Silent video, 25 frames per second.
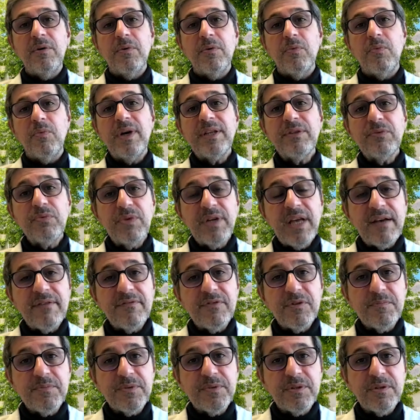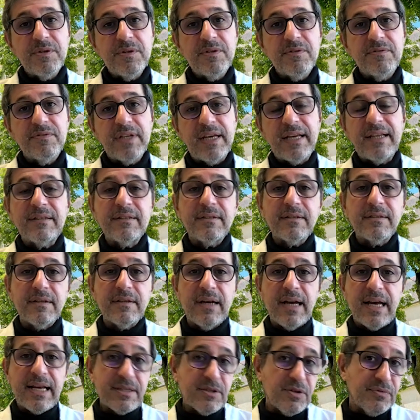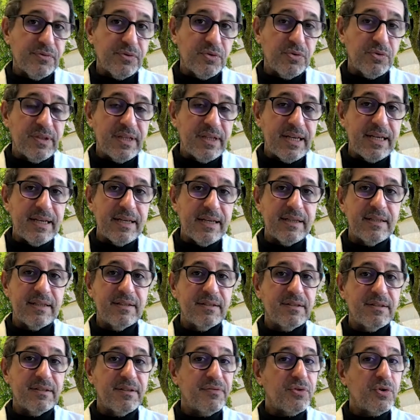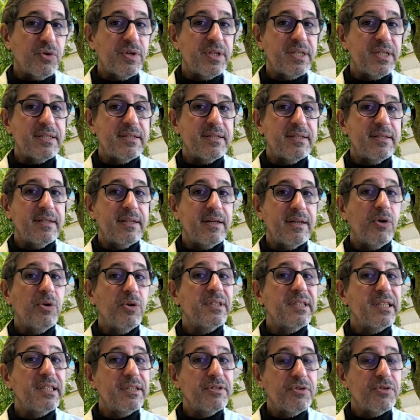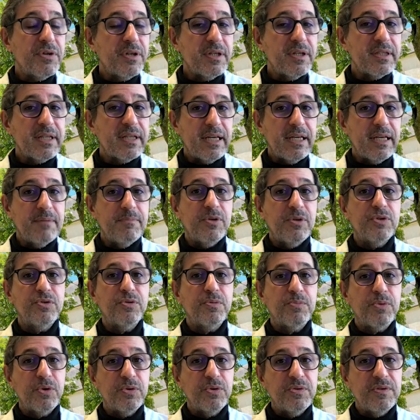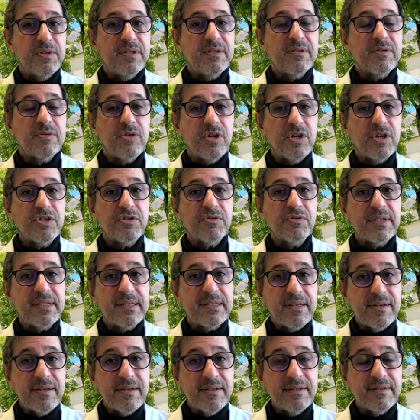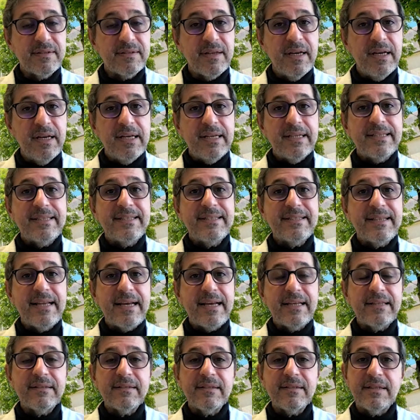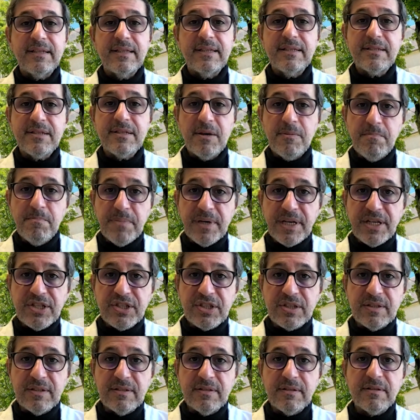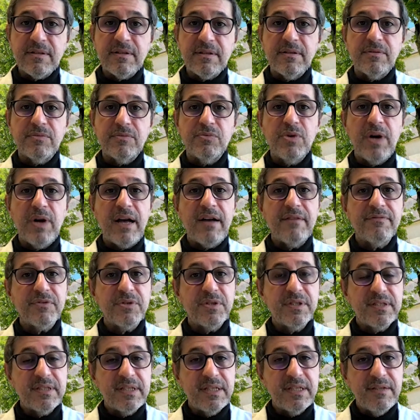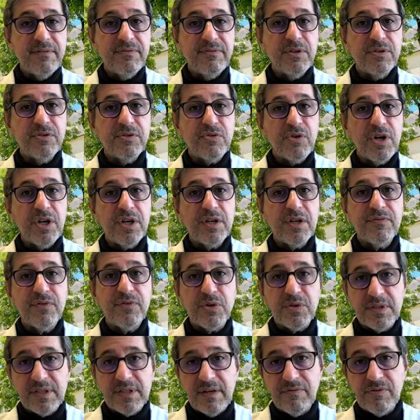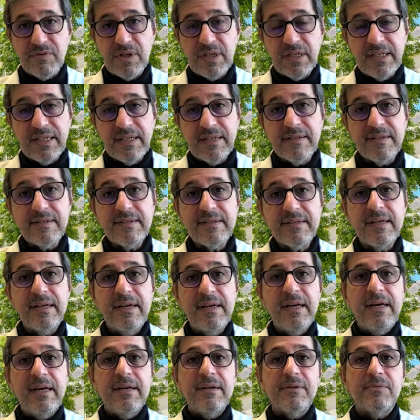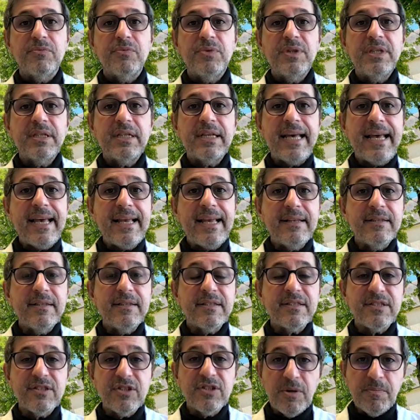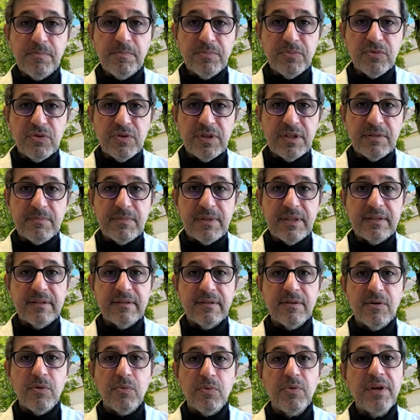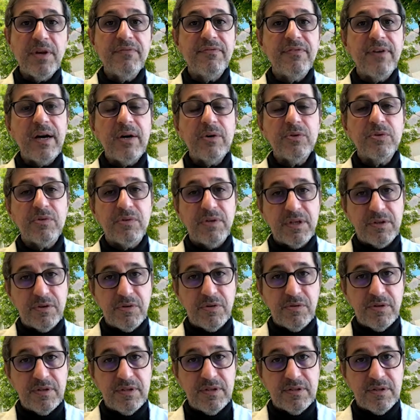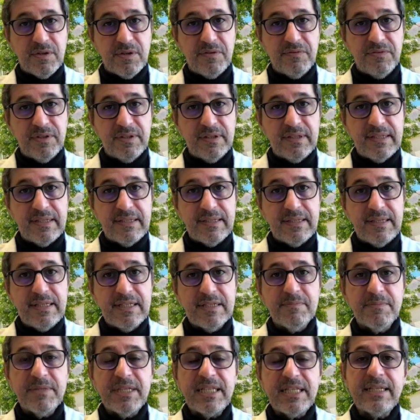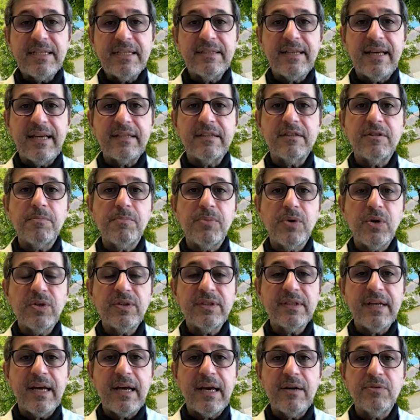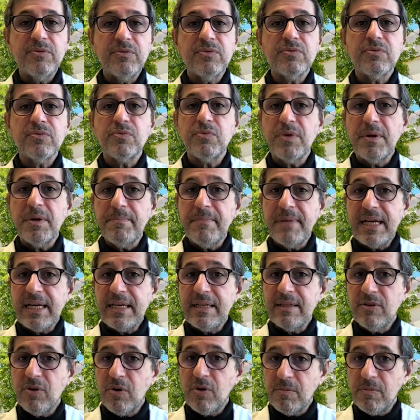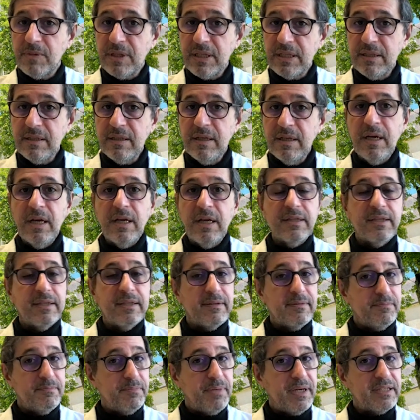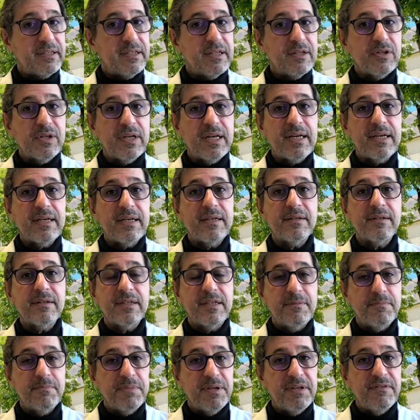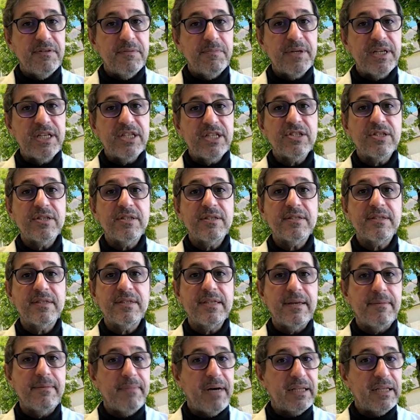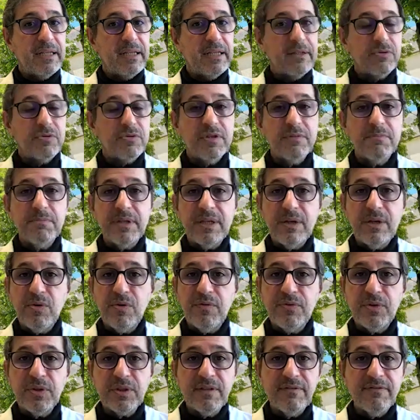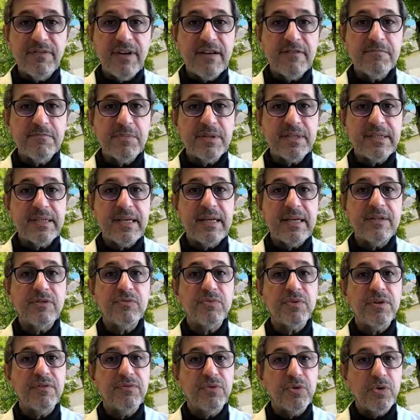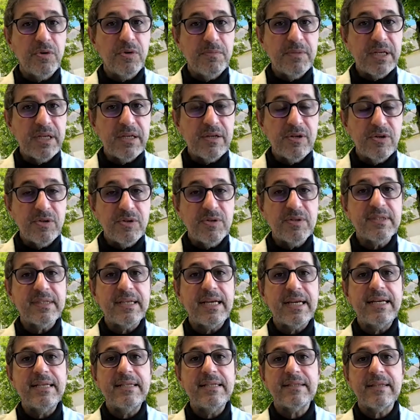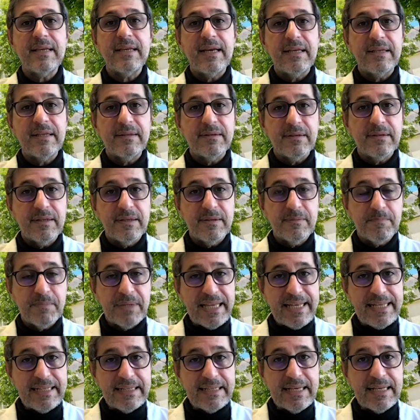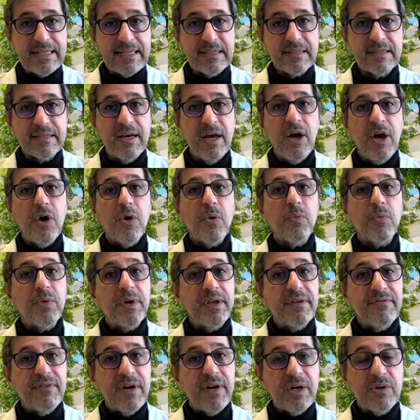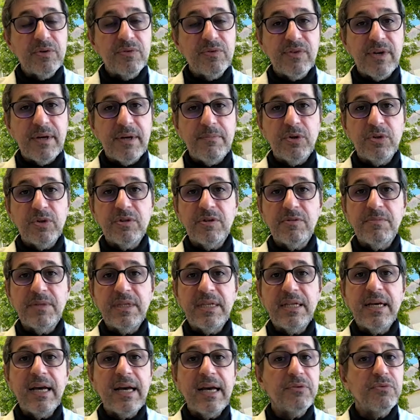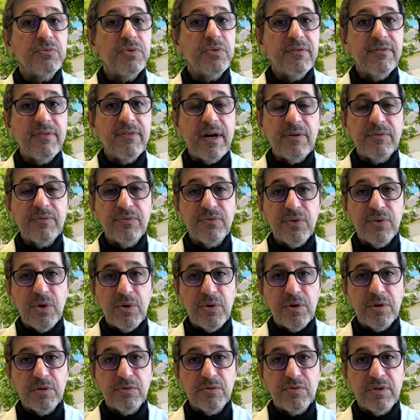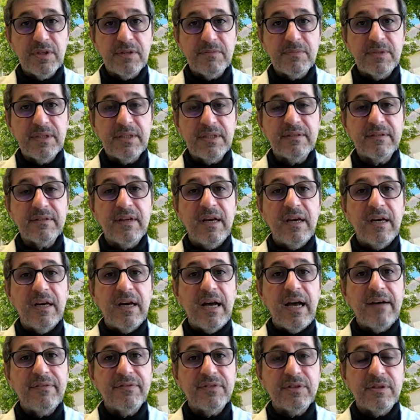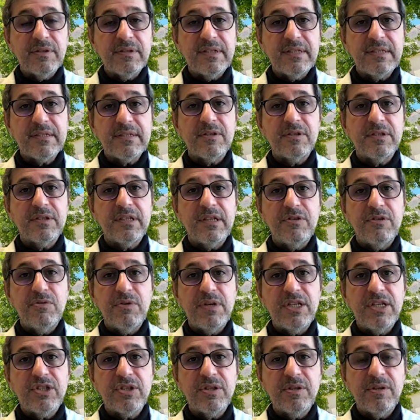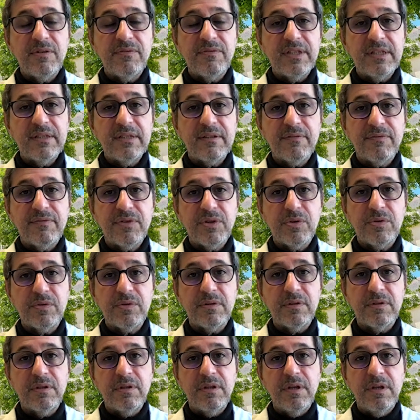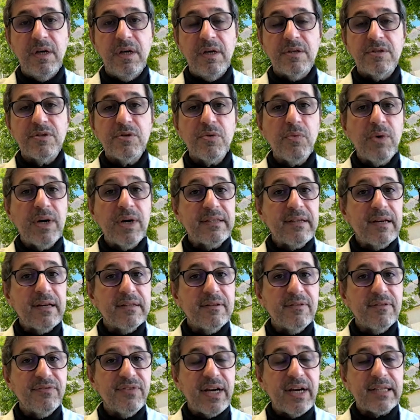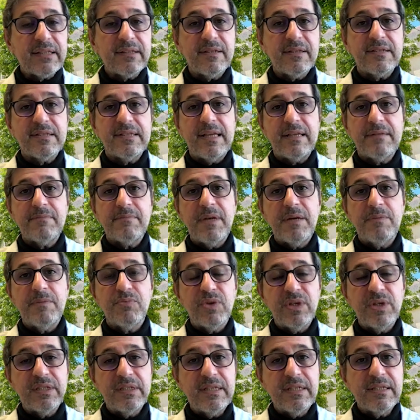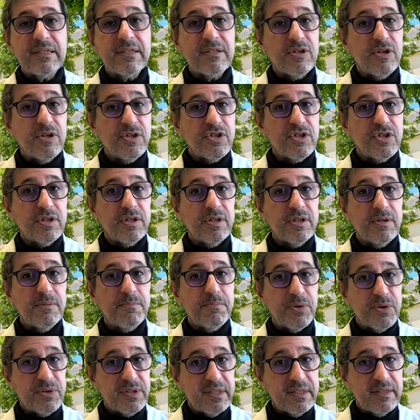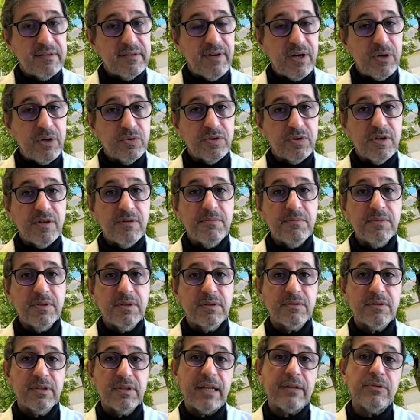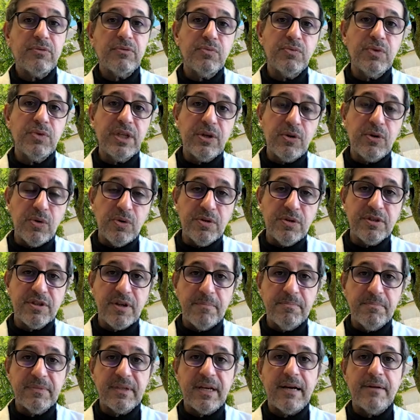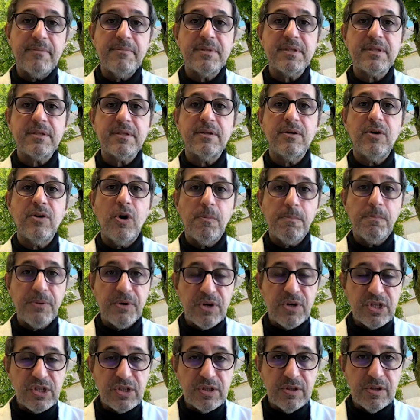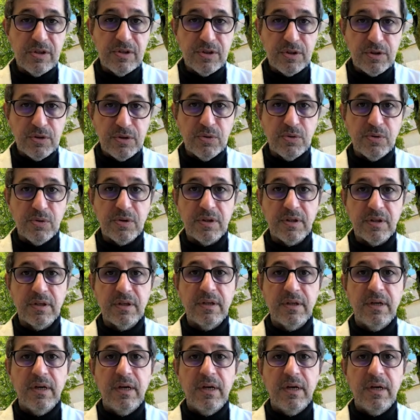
What we have observed, and as of today, interferon is the only drug able to produce such results, is that in some patients who have received the drug for several years, we can stop treatment without recurrence of the disease, meaning that the blood count remain normal in particular in PV patients, the hematocrit below 45% with normal leukocytes and uh, platelets without phlebotomy and without further treatment after discontinuation of interferon. So what are the factors that may predict such a positive outcome that we call sometimes operational cure?